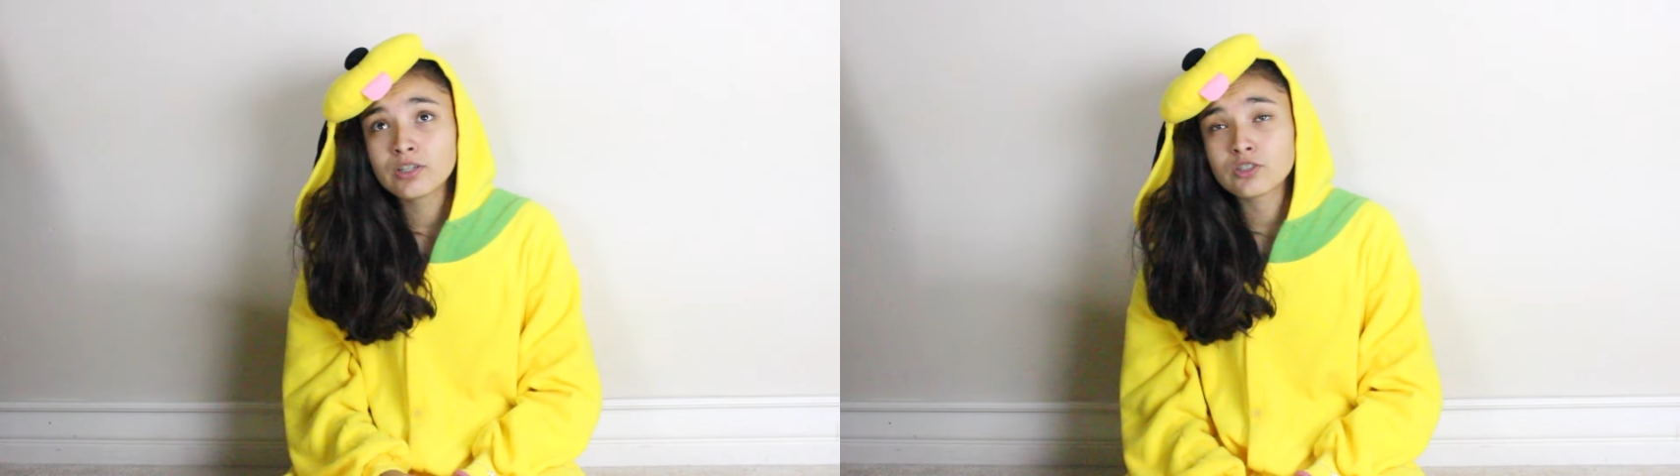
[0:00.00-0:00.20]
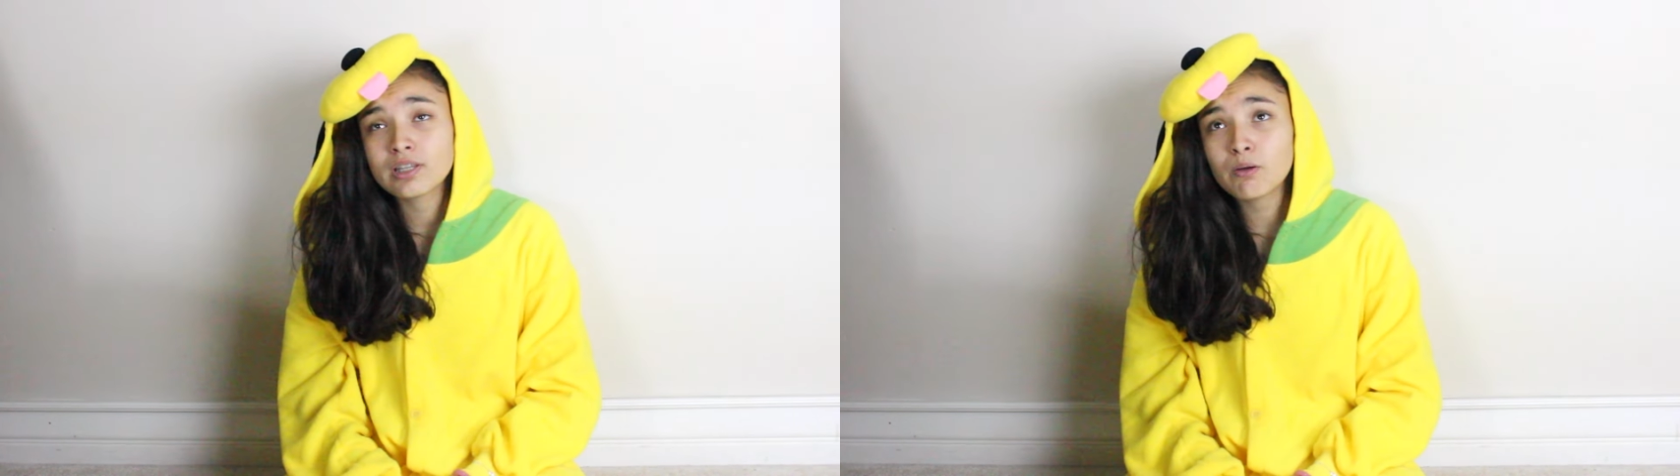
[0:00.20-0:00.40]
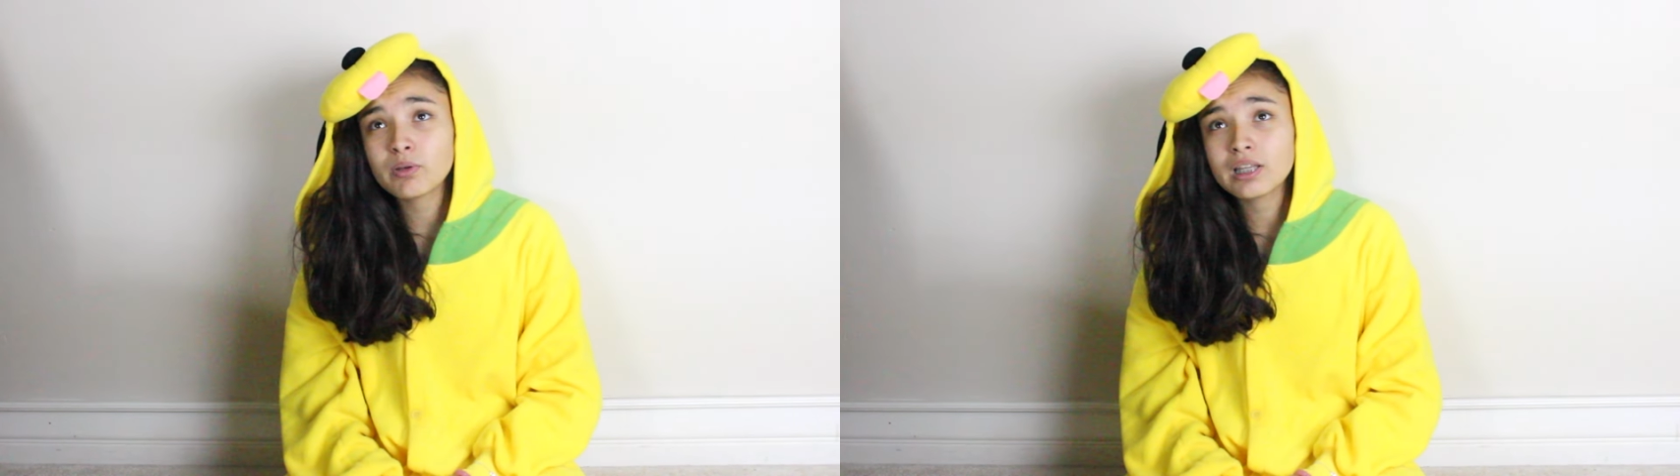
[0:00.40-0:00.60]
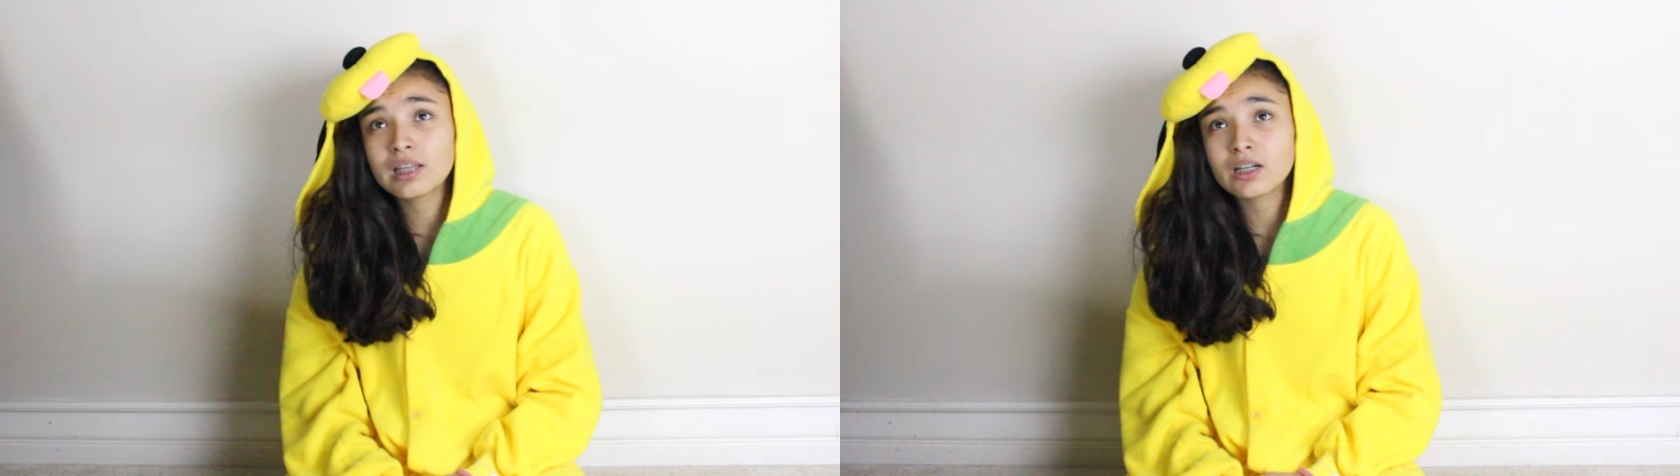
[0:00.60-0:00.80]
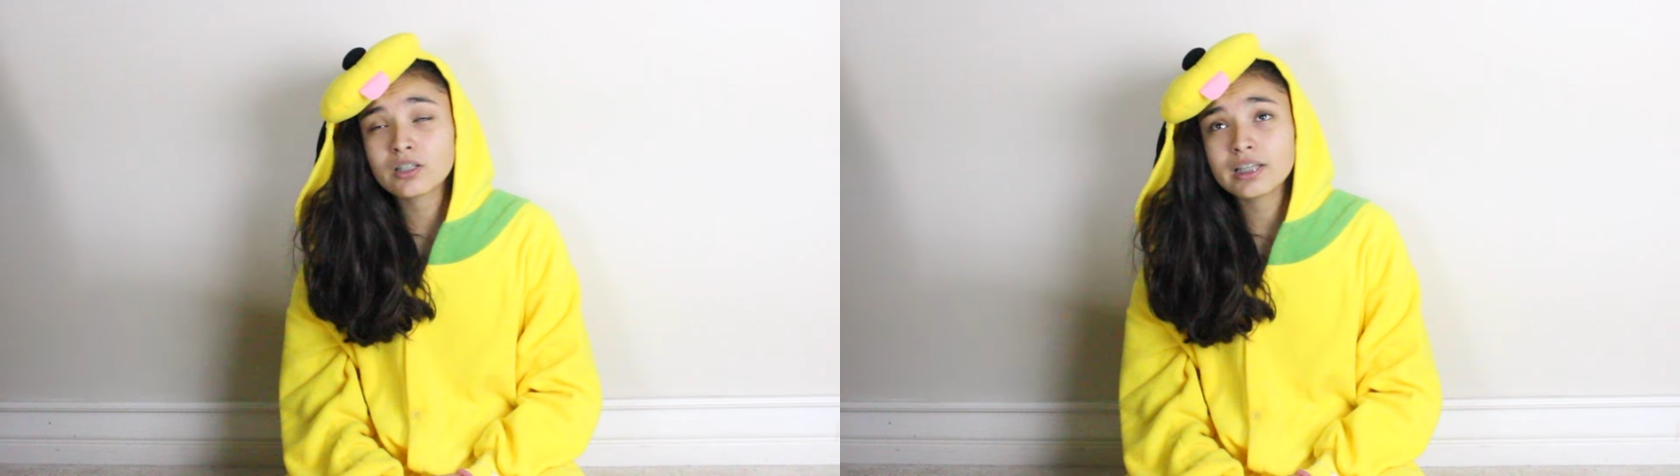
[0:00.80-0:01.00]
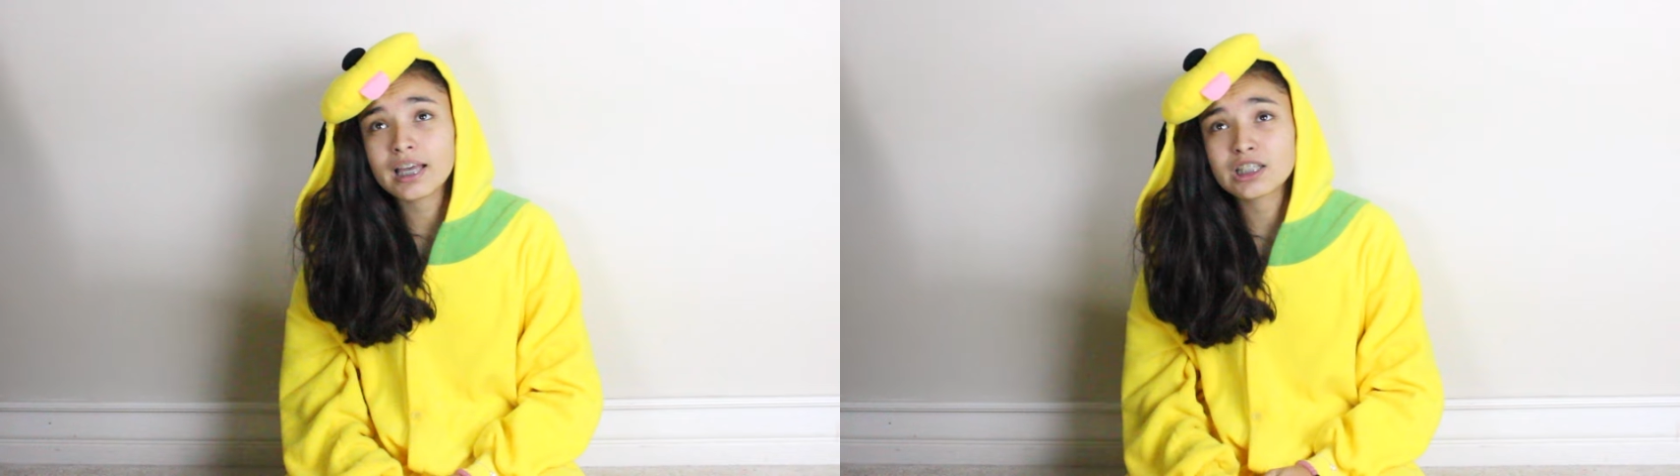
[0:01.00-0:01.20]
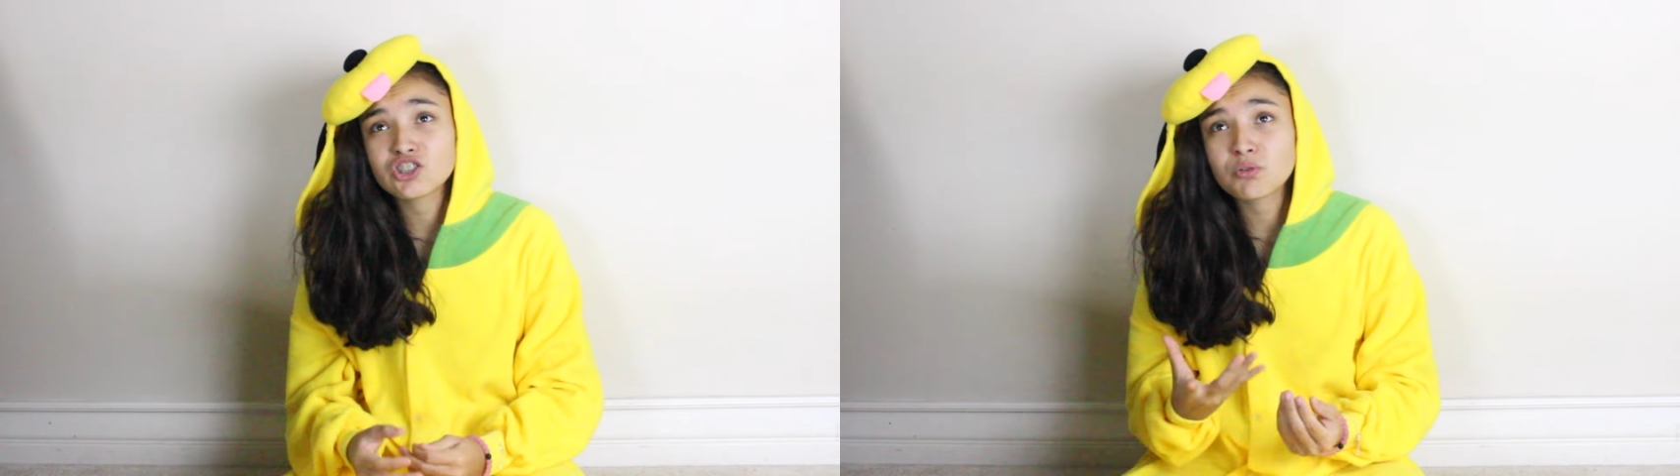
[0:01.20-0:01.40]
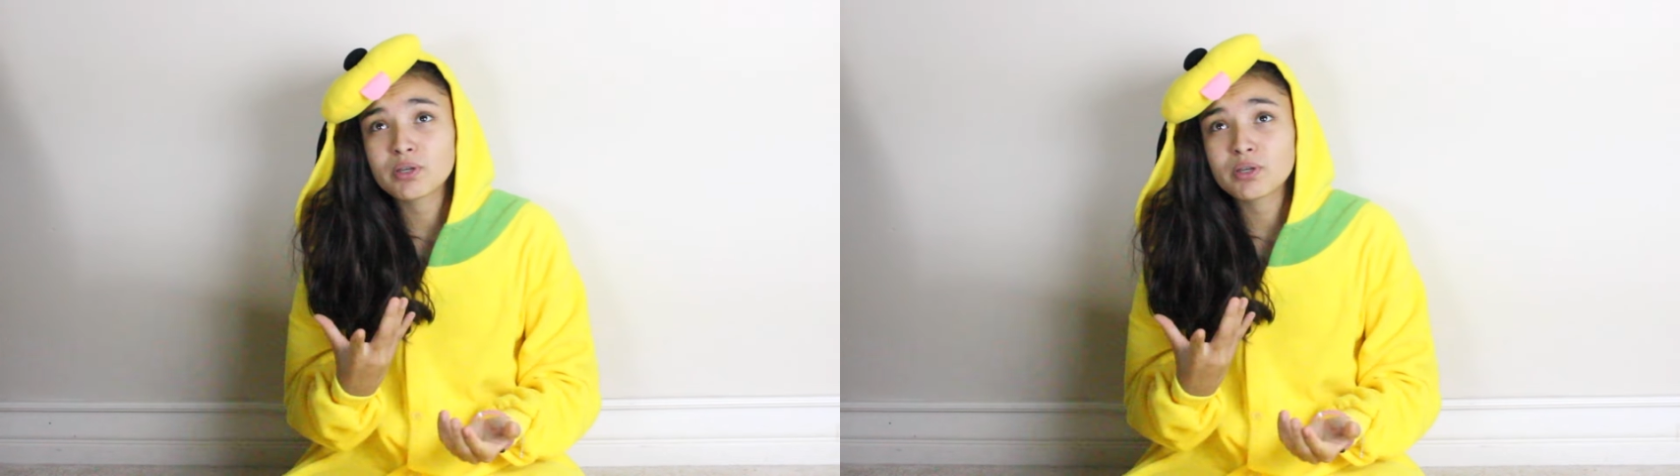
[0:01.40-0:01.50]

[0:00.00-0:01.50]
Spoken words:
So then we literally get into the